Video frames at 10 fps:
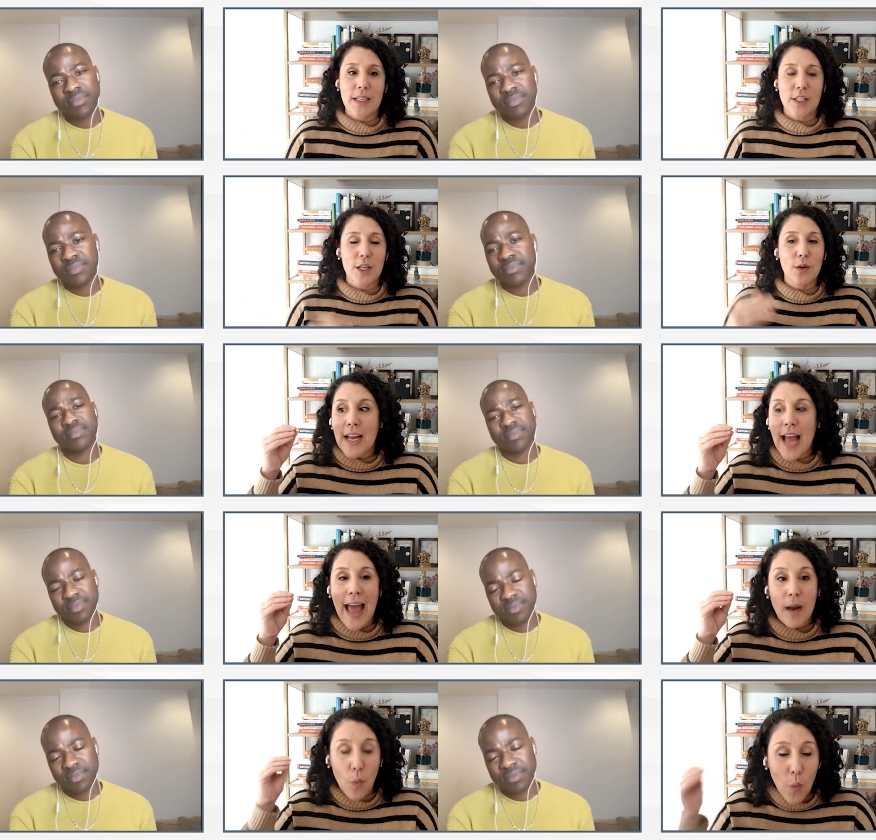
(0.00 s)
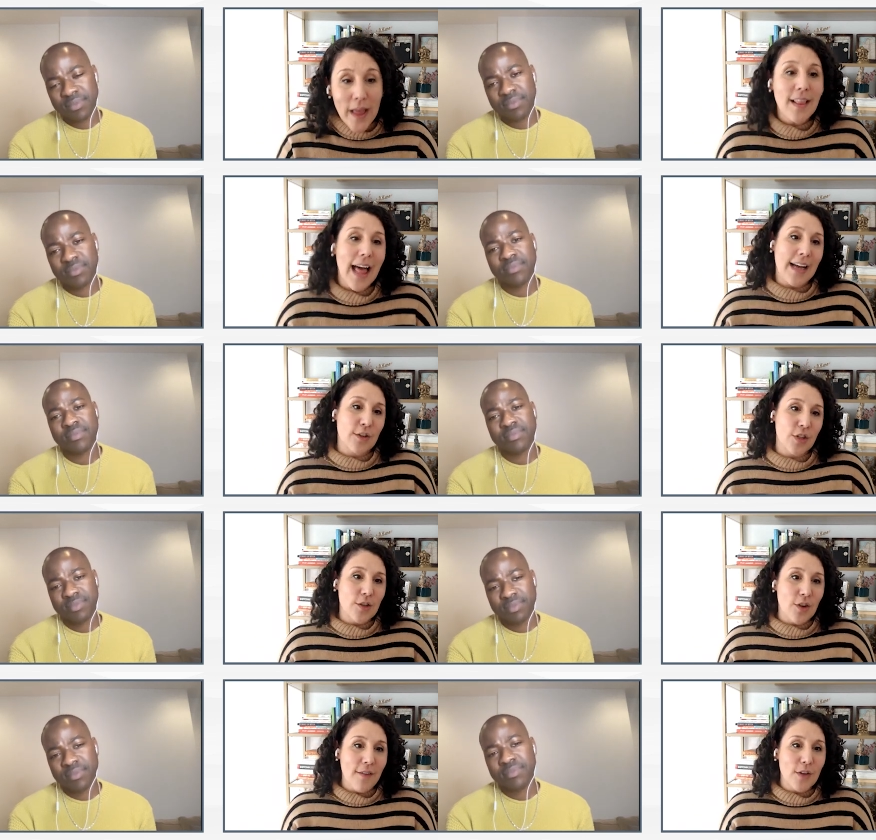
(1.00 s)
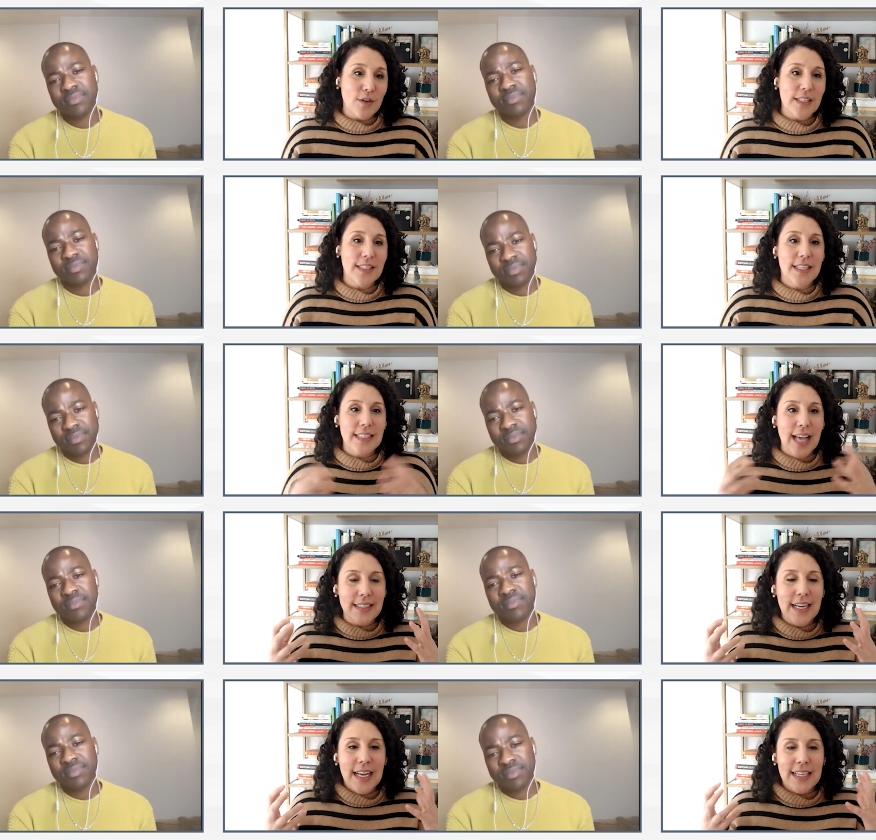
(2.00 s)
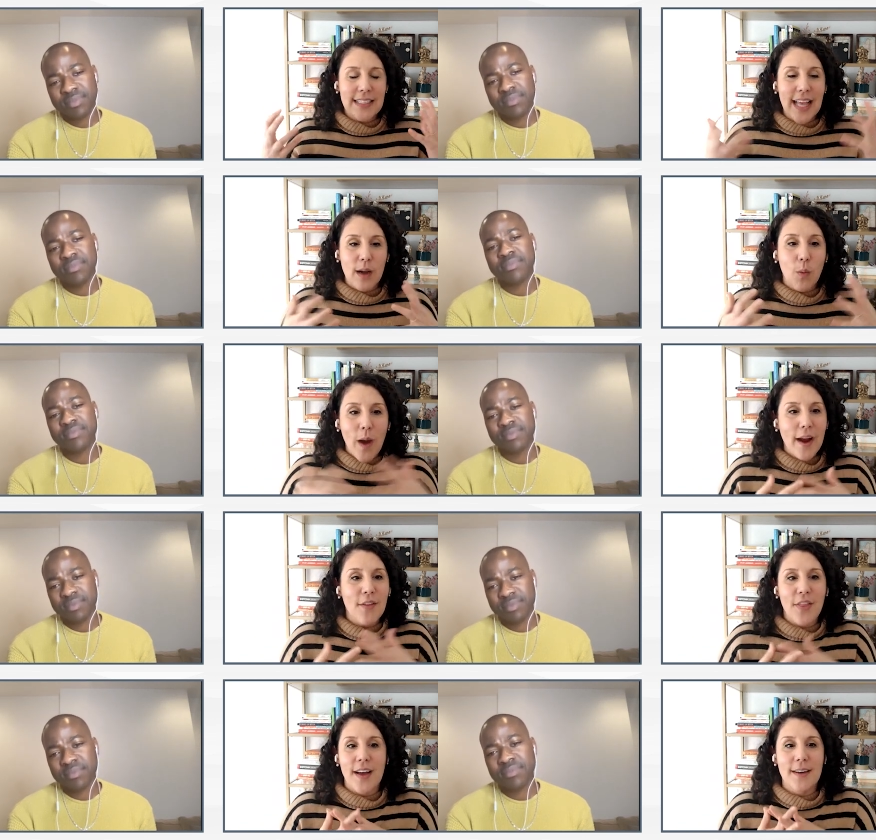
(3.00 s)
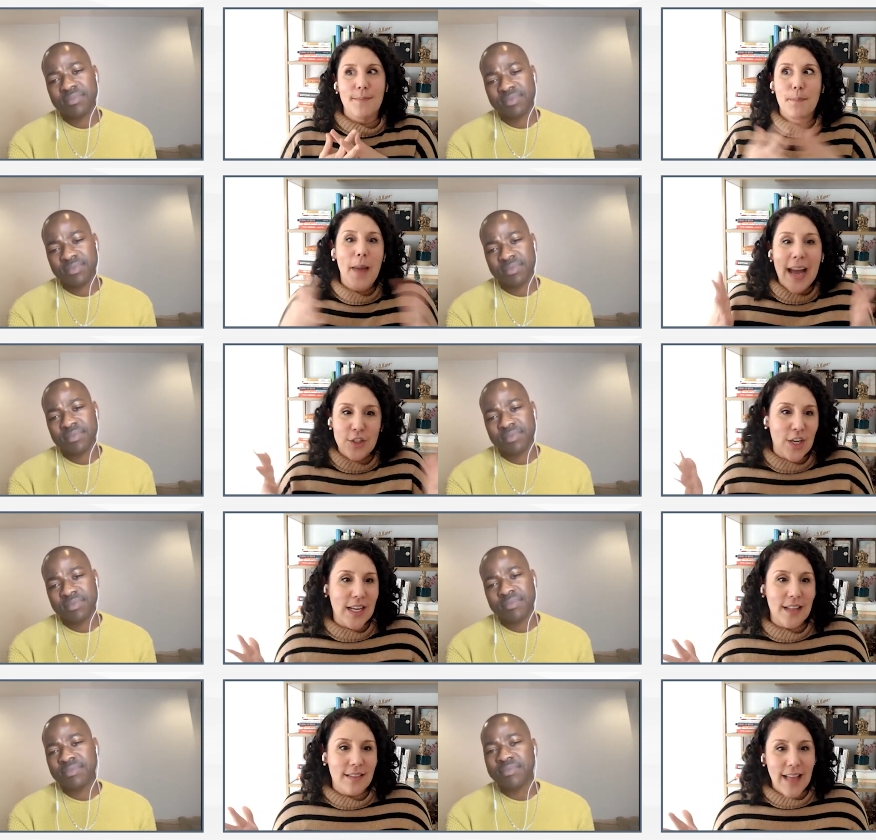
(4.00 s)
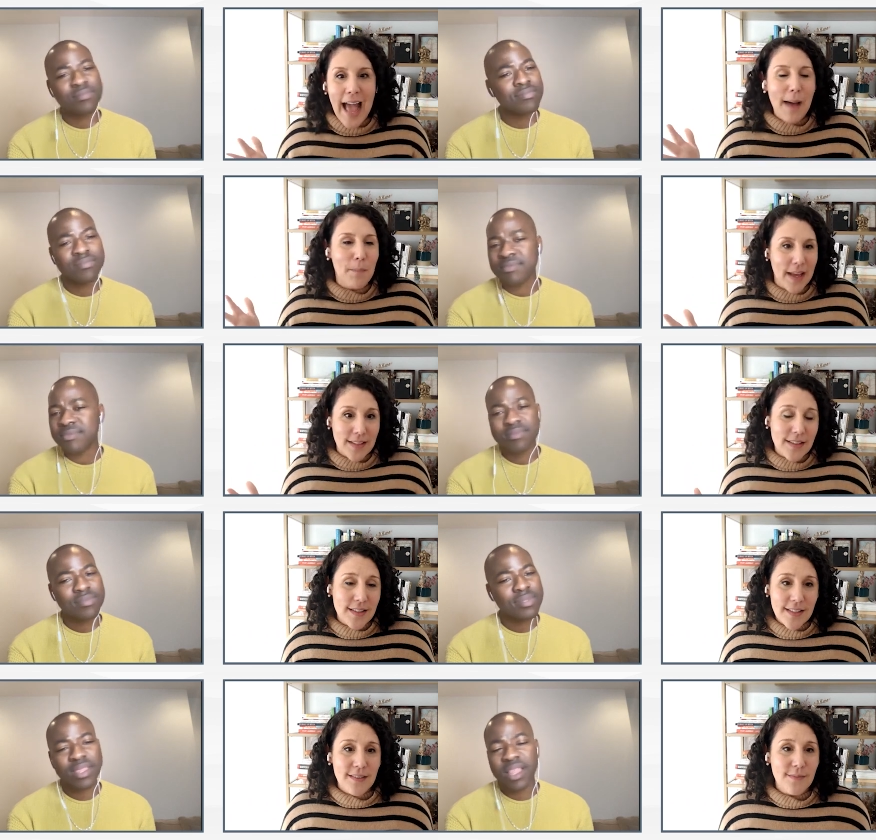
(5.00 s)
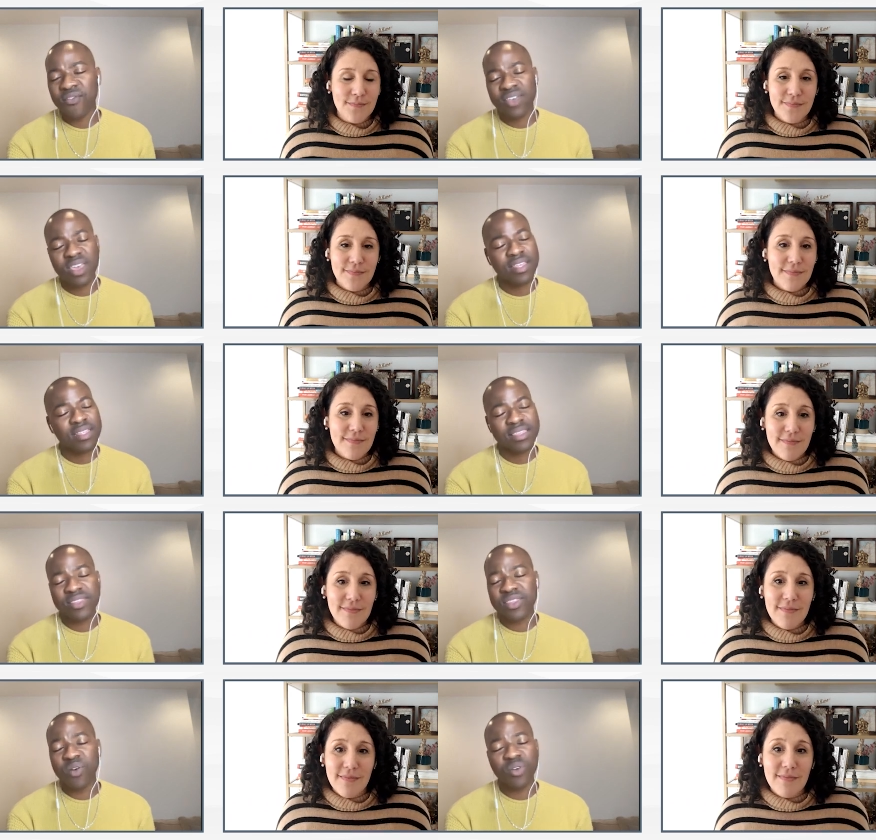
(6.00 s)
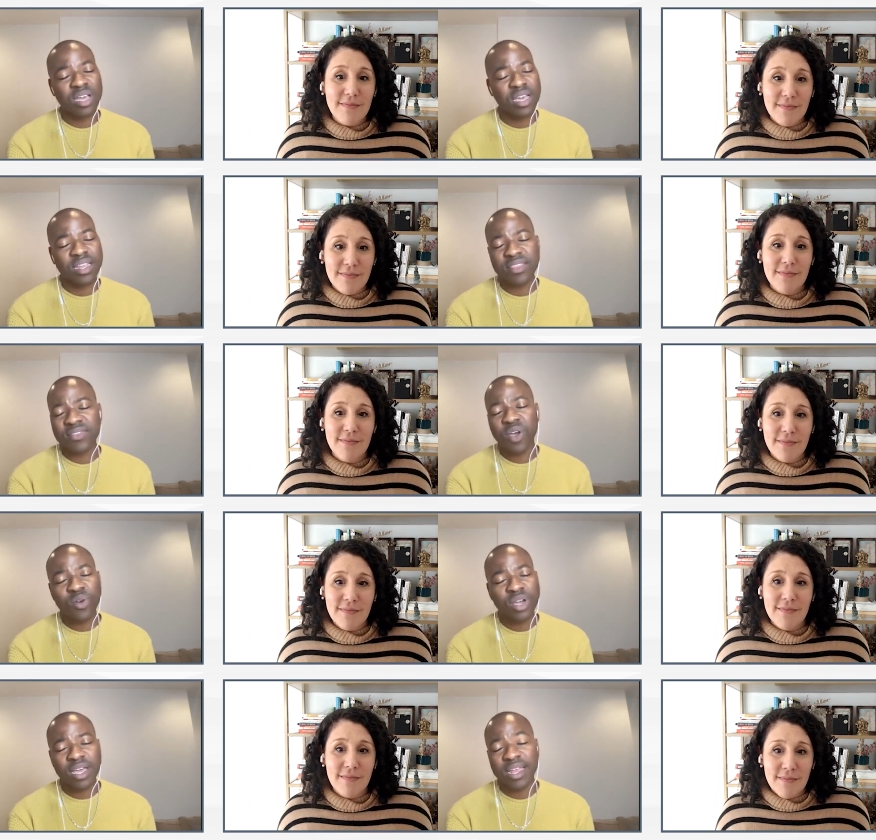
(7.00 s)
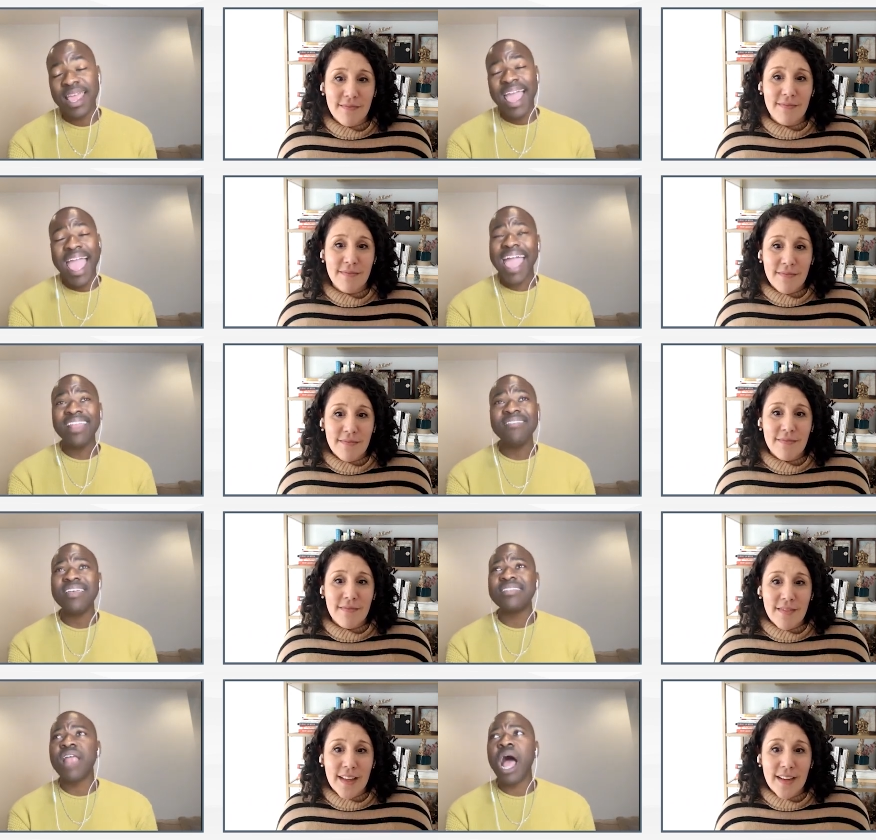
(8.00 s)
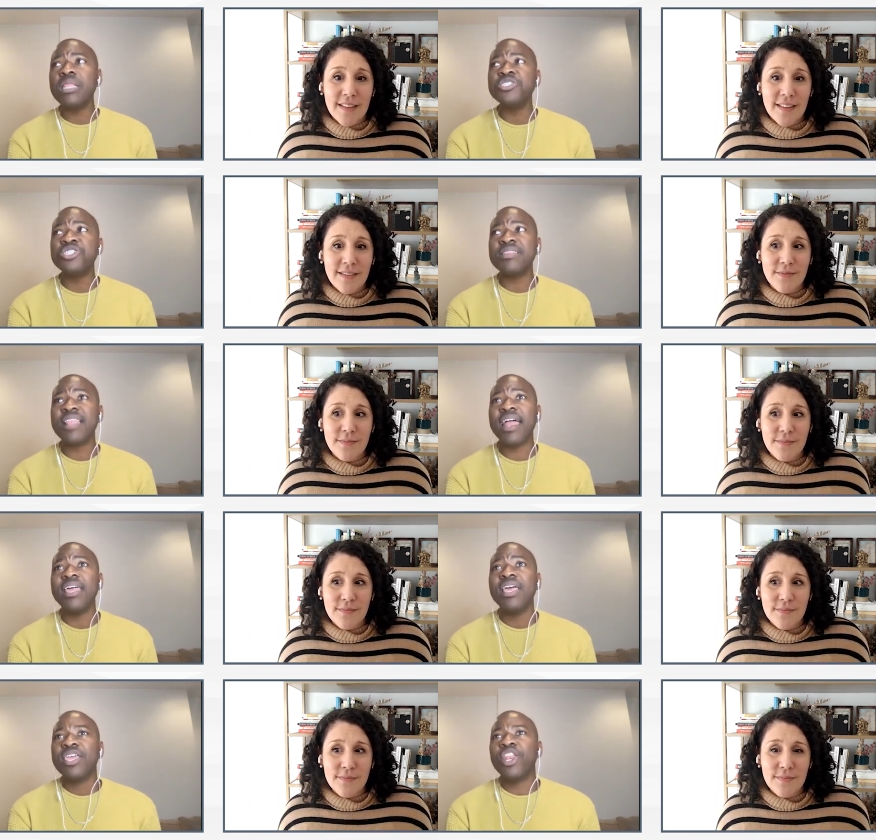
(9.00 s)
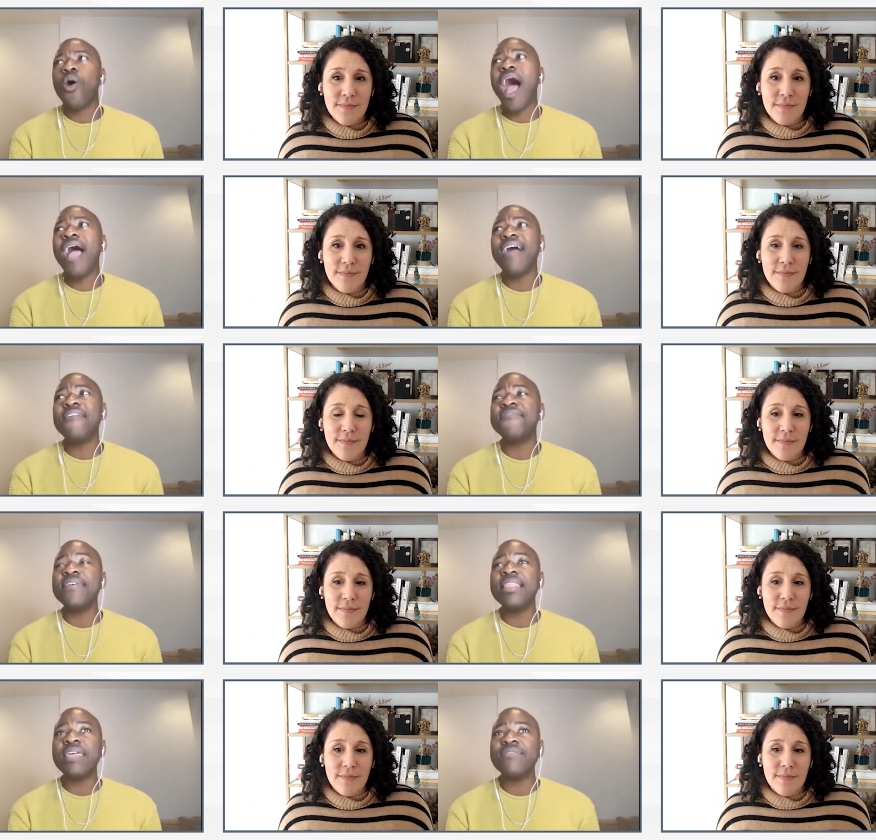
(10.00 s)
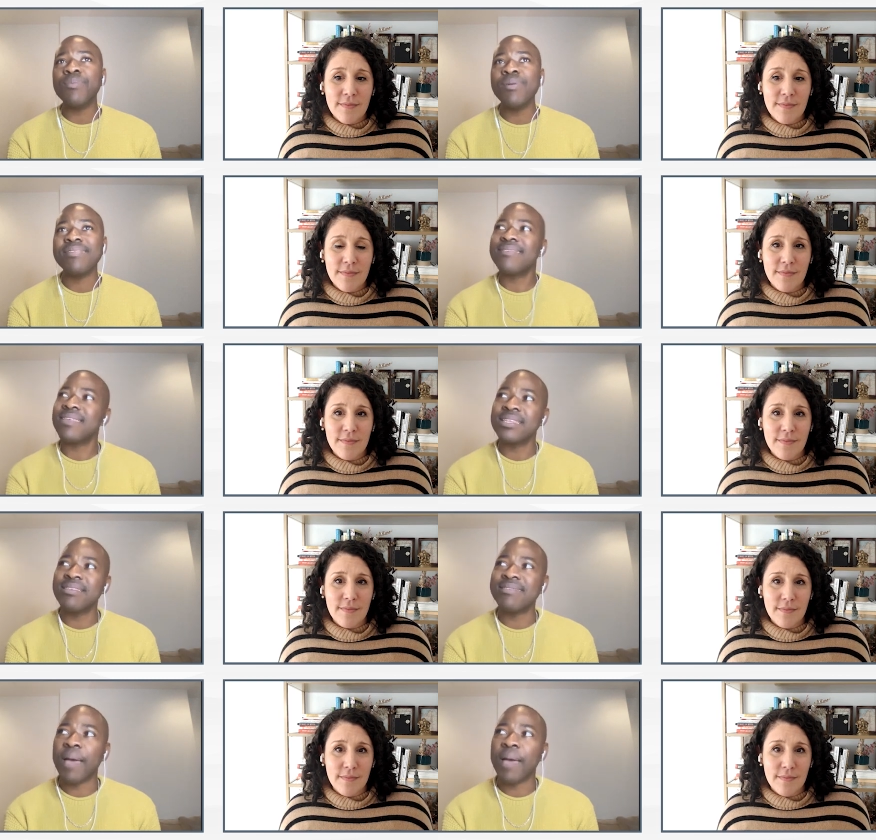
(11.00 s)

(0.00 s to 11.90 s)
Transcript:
Speaker 1: to and will actually drive you to success is like where the magic happens.
Speaker 2: Love it. So good. So good. And just acknowledging that, you know, I, I feel like if someone's listening to this